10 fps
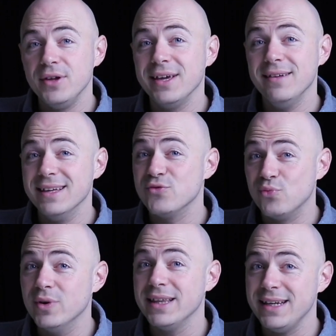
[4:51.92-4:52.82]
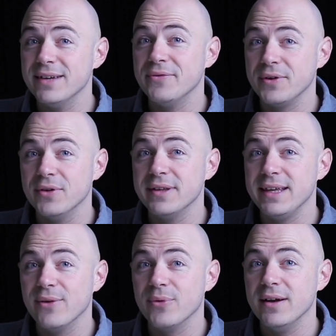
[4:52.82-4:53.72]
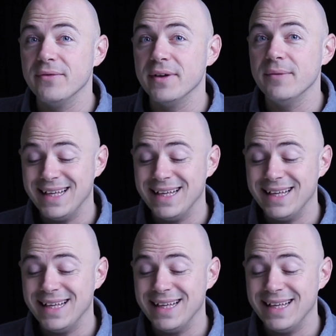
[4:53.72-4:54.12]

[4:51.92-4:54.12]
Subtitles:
It's really difficult to get rid of it.